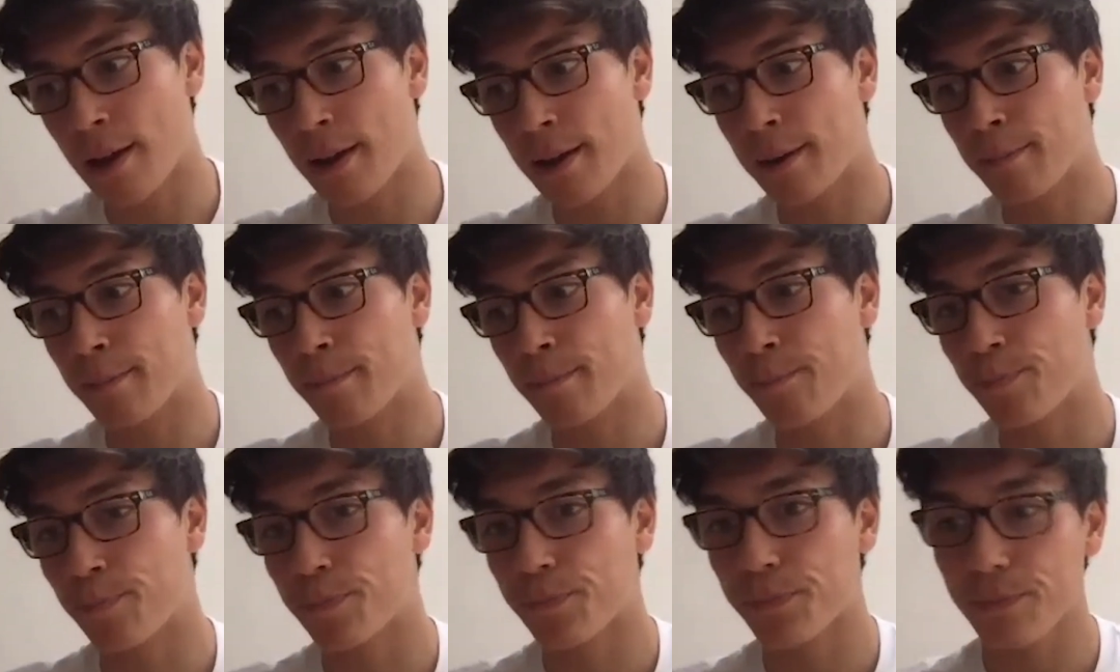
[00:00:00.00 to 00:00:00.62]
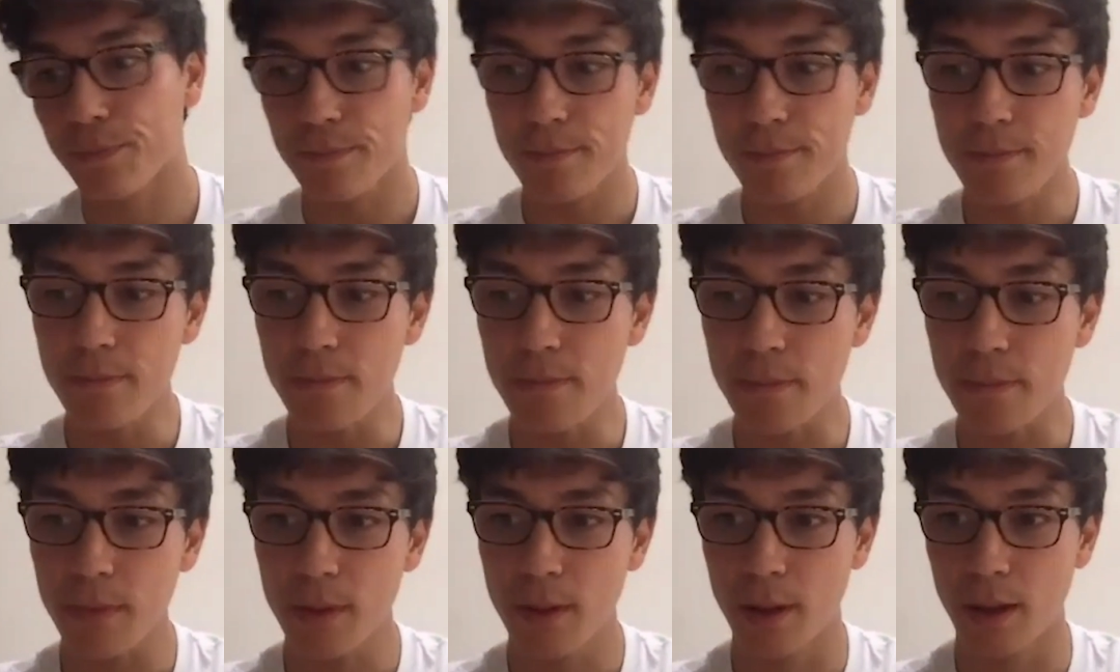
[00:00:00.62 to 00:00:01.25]
And
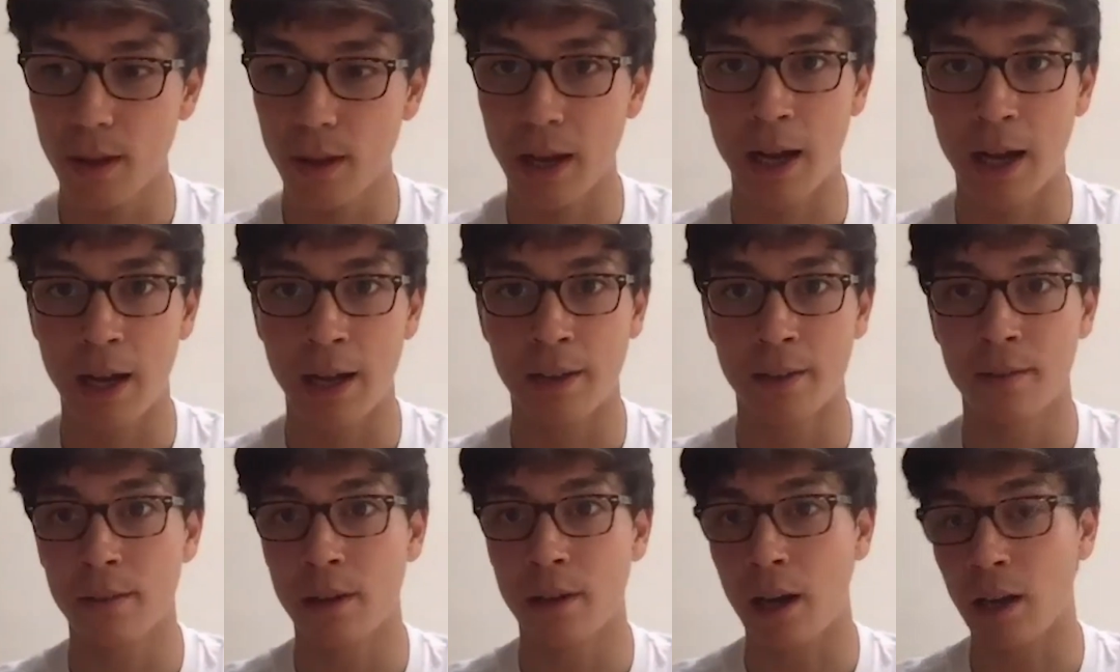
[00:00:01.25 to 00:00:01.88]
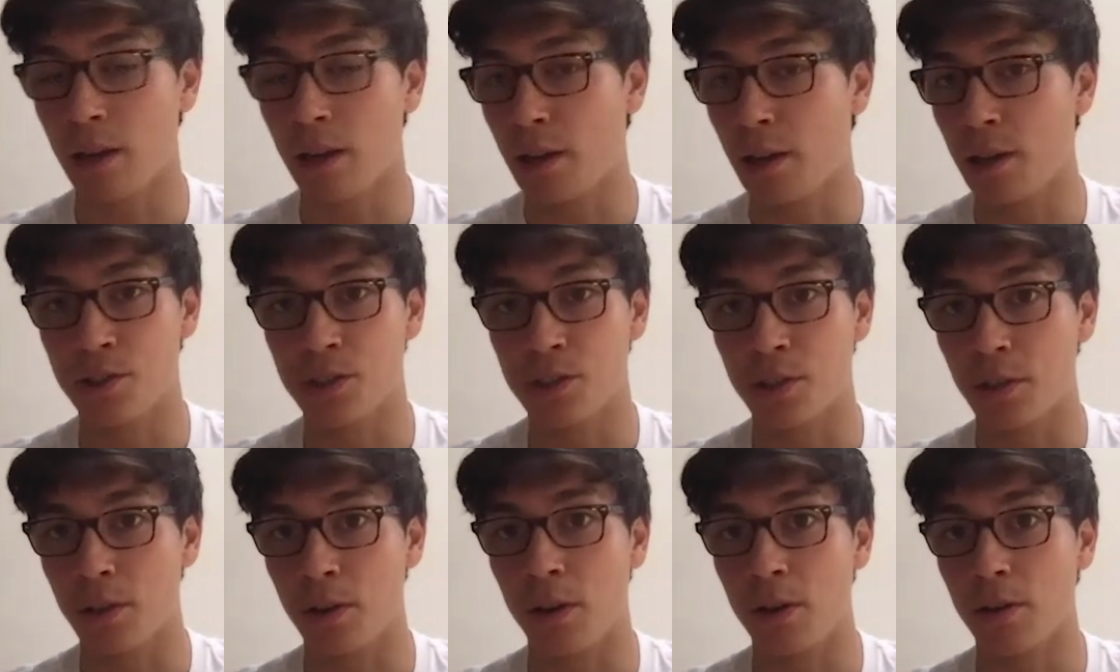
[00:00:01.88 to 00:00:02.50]
I
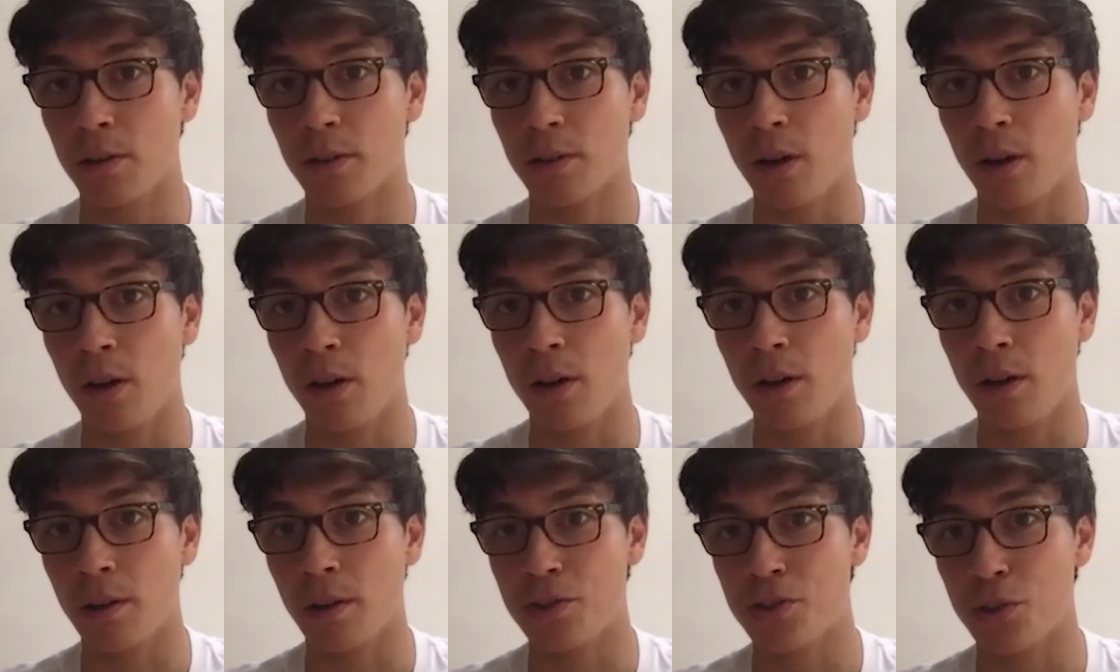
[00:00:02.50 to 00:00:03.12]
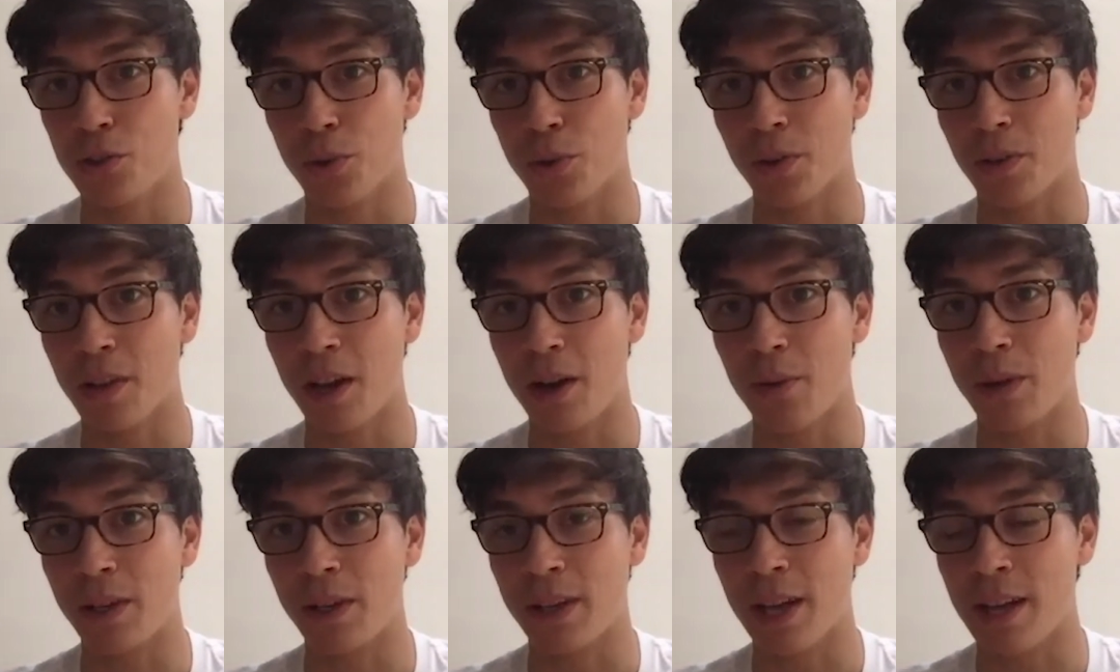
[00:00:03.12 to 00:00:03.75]
learned a lot during
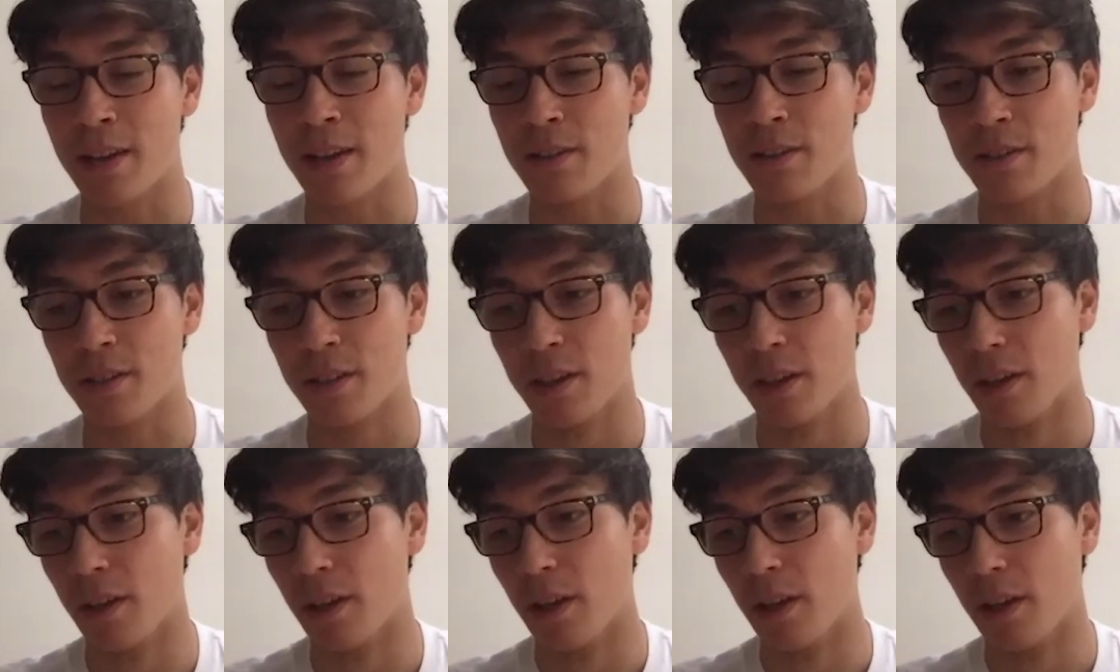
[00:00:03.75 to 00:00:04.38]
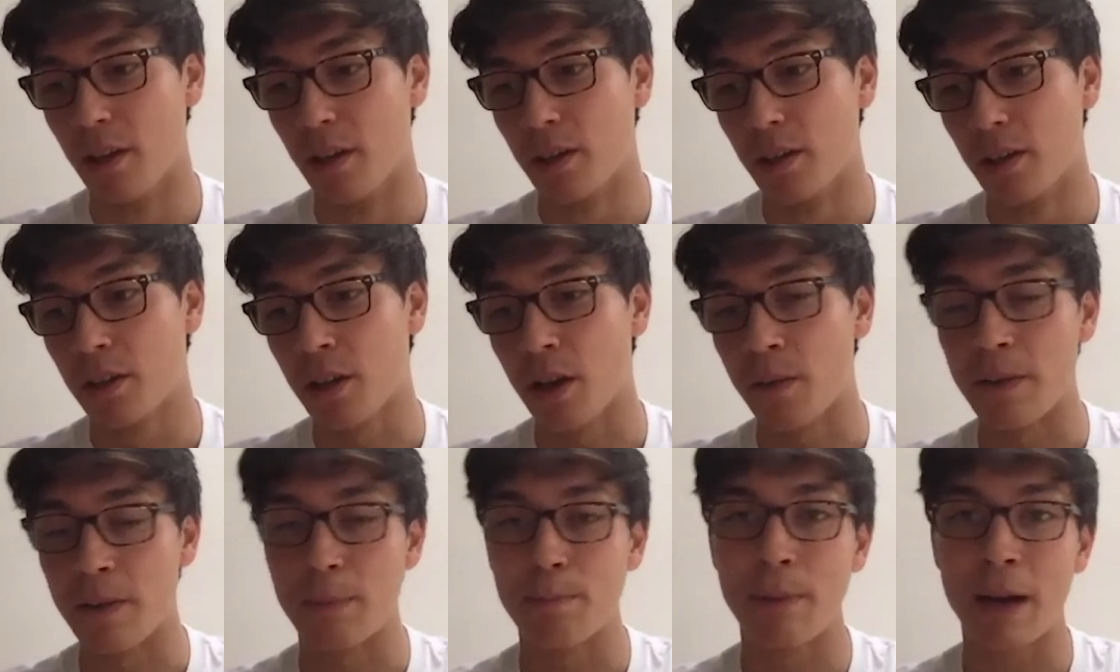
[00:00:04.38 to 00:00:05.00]
that weekend.
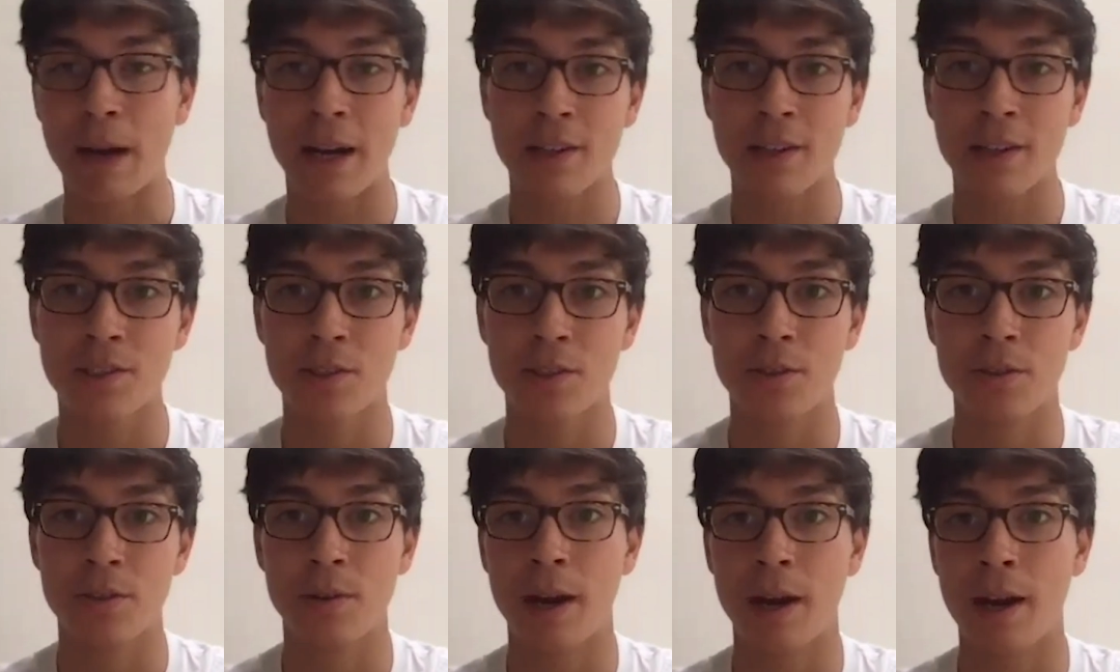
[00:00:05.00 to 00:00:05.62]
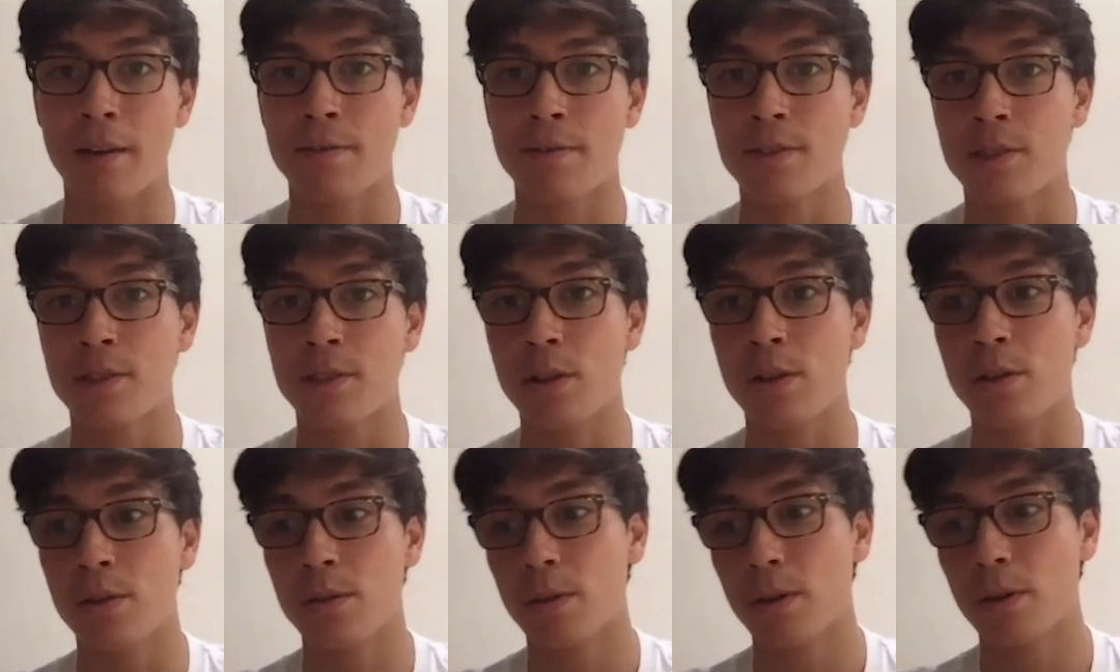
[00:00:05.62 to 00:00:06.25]
Coming back to
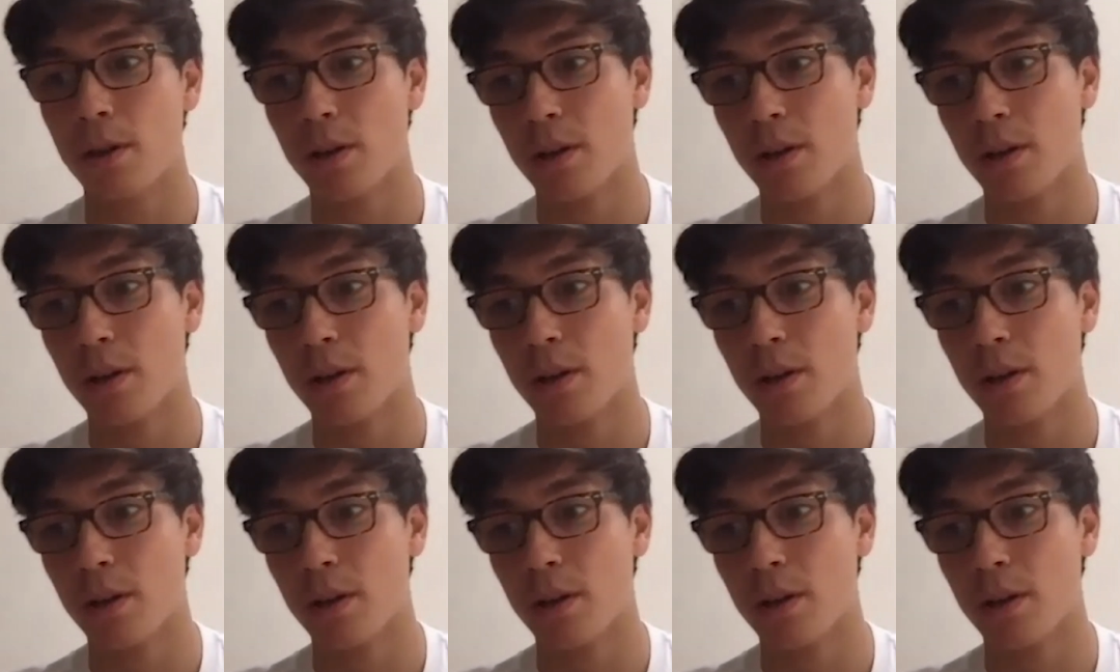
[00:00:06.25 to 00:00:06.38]
F2,